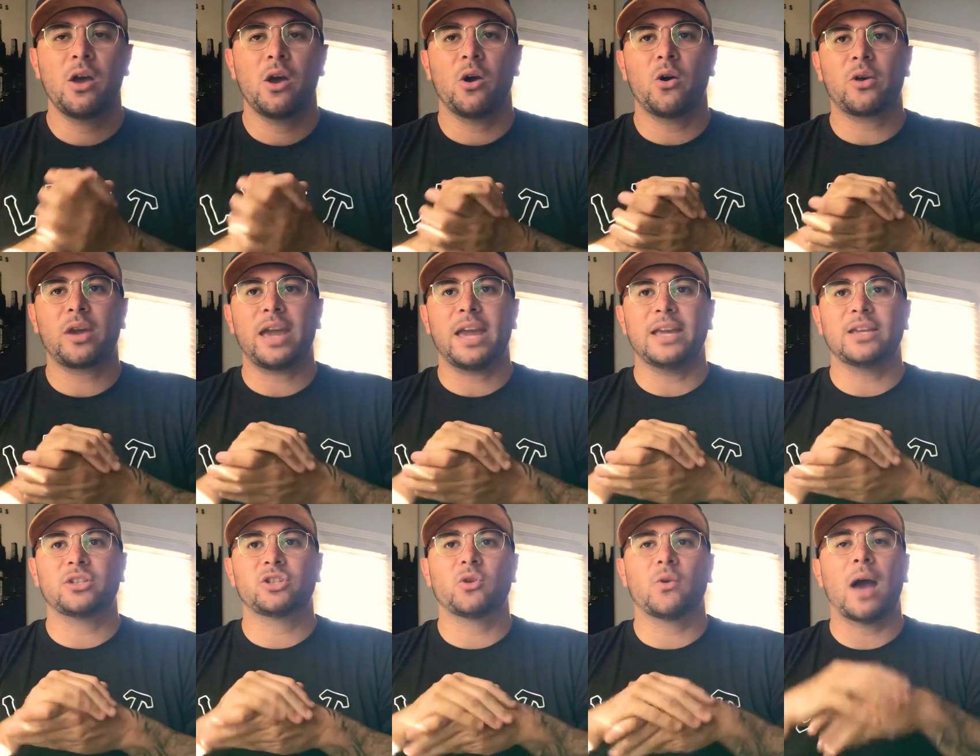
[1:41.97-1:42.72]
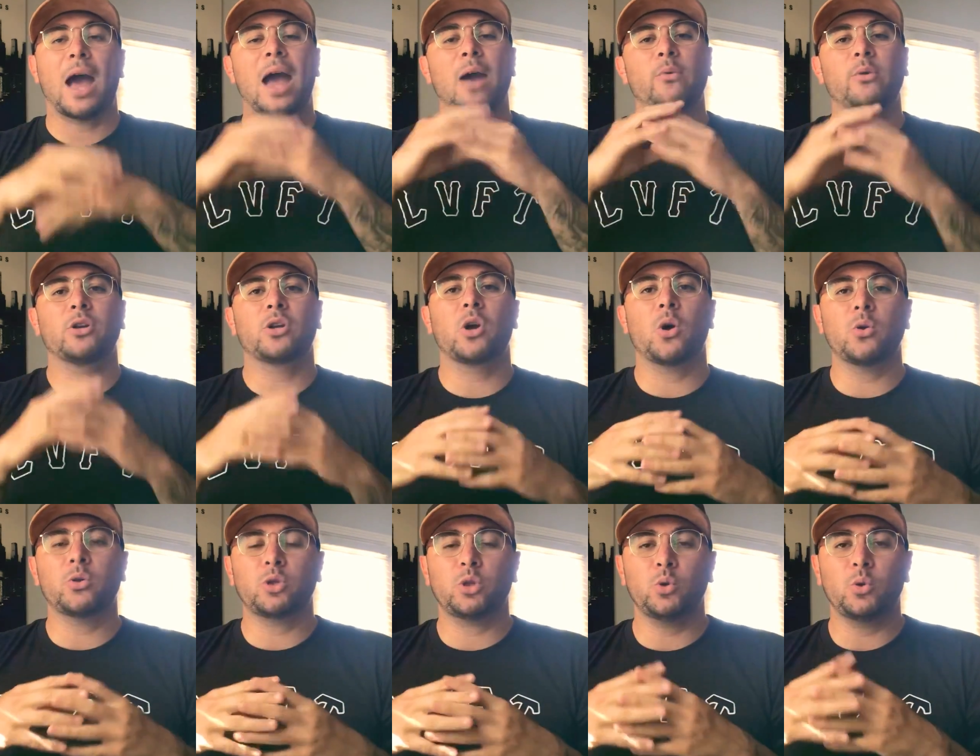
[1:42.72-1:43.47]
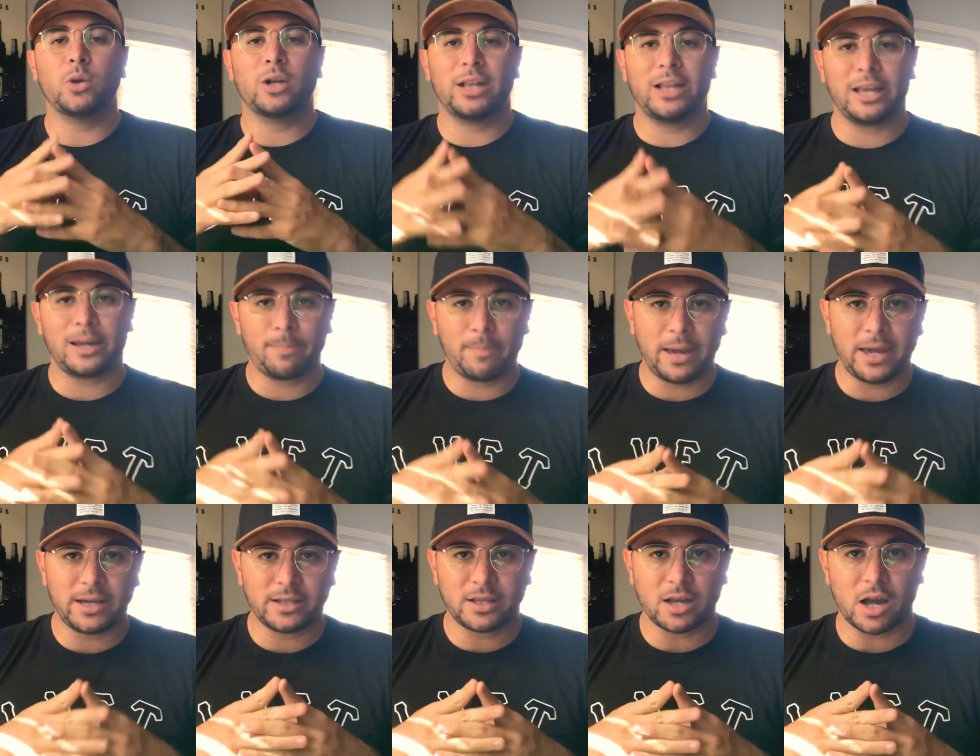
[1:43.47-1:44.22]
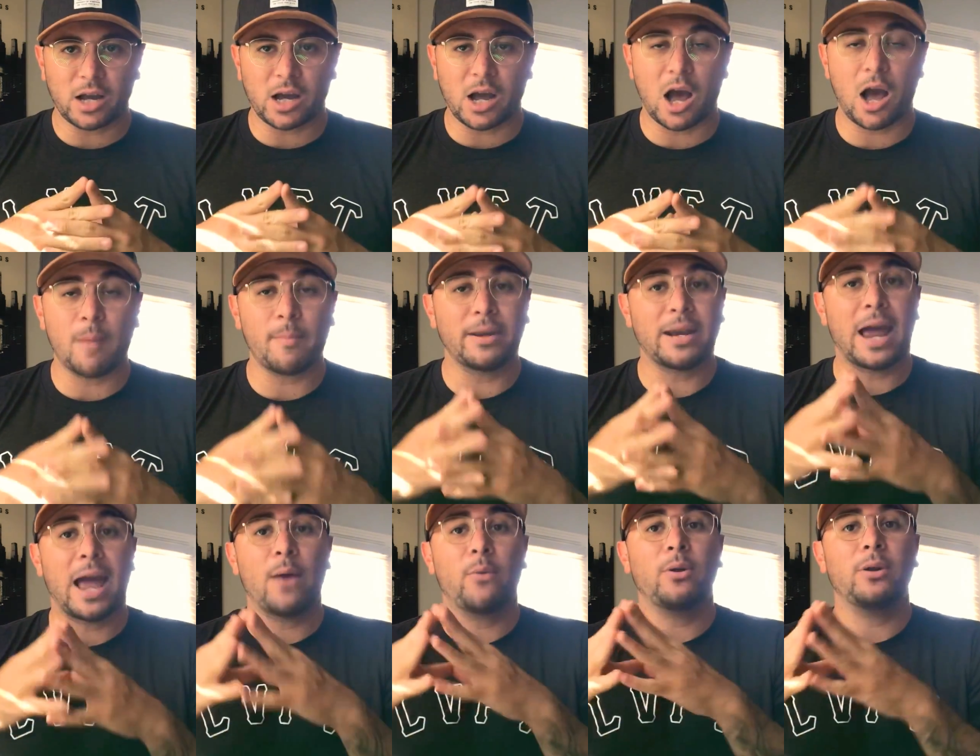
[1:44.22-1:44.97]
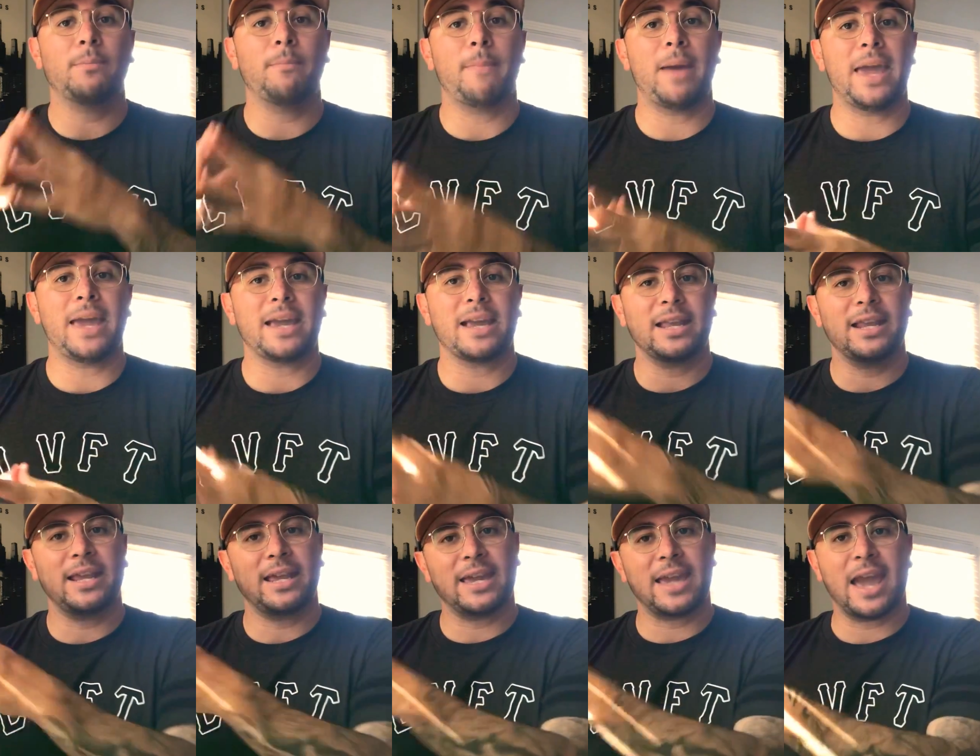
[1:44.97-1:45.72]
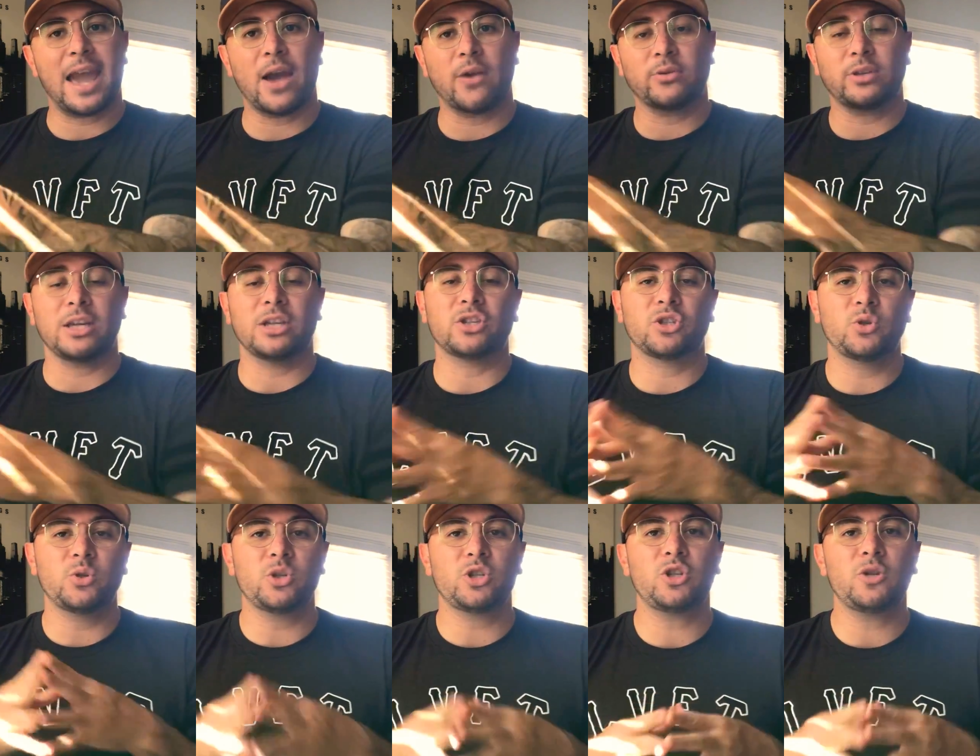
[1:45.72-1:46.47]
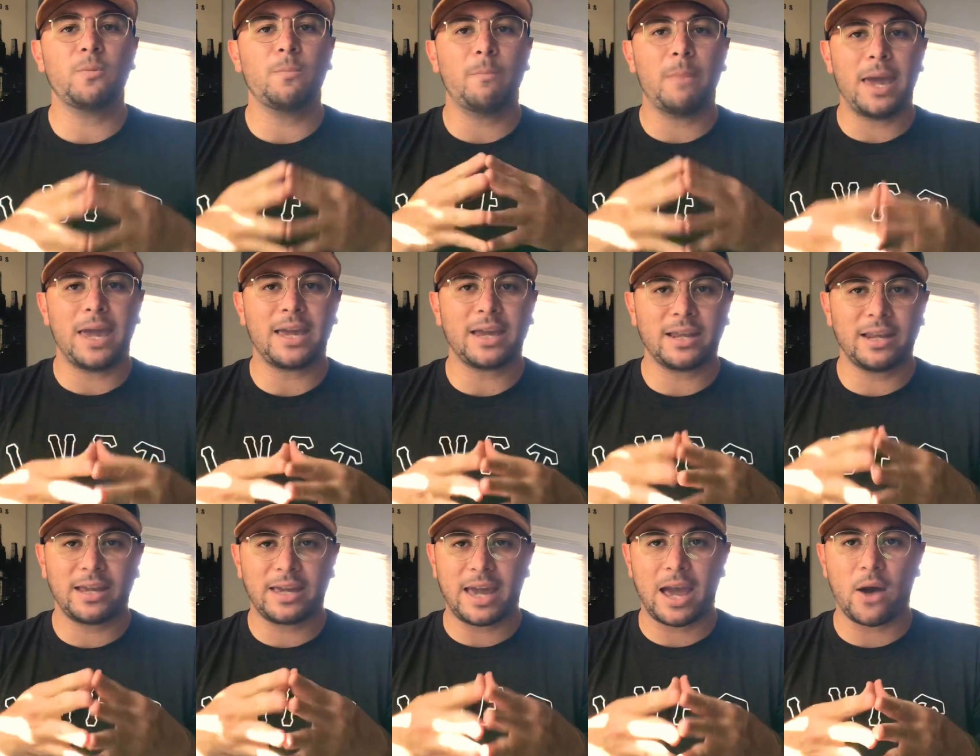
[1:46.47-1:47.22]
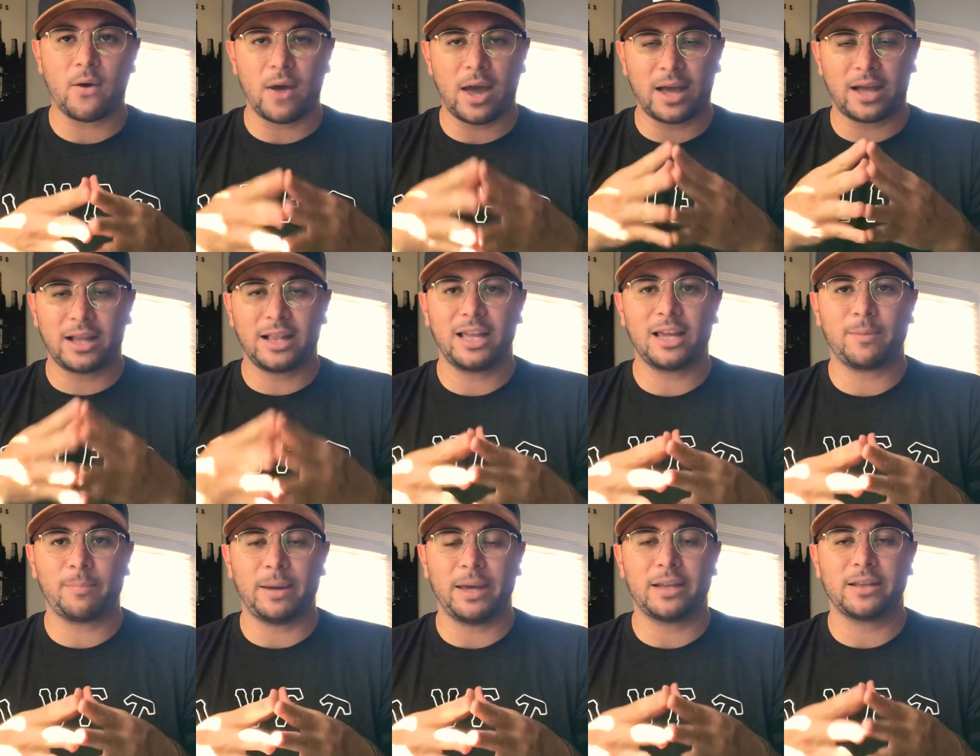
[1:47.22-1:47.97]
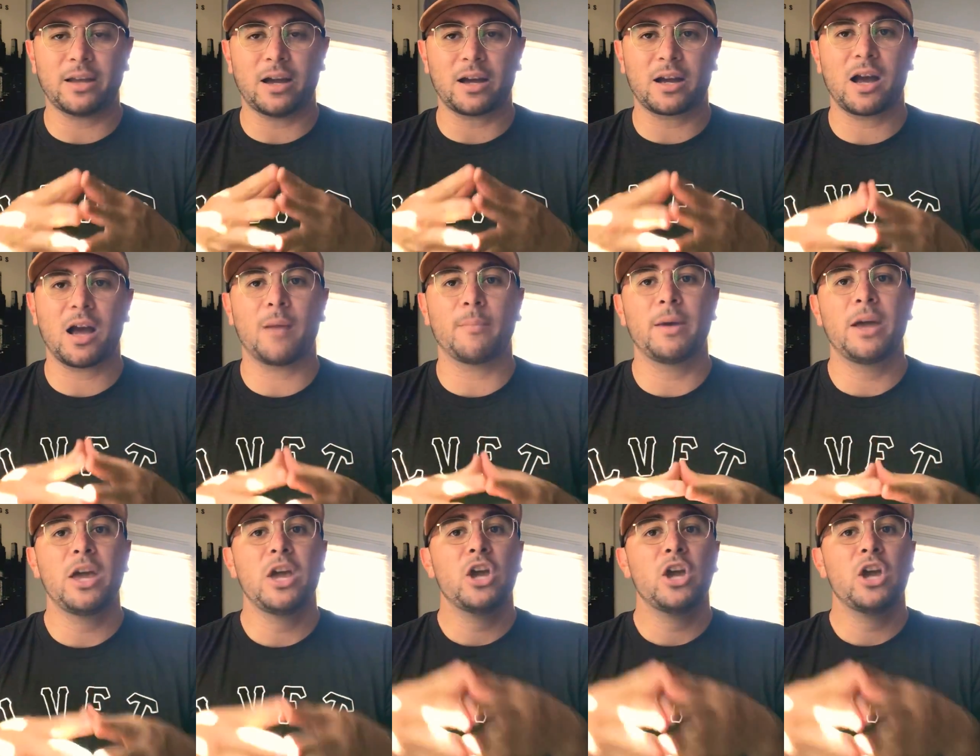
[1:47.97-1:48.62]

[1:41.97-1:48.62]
Okay, so I would go to clickbank.com and I would make an account. As soon as you make an account at clickbank.com,